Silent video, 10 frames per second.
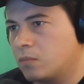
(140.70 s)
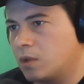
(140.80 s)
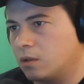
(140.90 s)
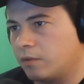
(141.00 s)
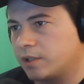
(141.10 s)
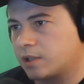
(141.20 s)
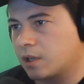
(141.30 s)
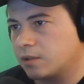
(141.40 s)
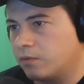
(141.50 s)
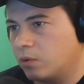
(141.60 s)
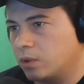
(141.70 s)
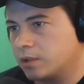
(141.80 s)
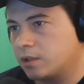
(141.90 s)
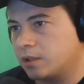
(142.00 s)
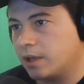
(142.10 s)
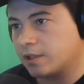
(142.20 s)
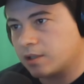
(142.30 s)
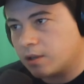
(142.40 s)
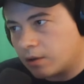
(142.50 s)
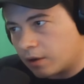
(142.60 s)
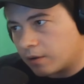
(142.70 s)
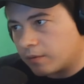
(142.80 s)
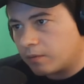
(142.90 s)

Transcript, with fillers: Love this guy's voice. Yes, uh,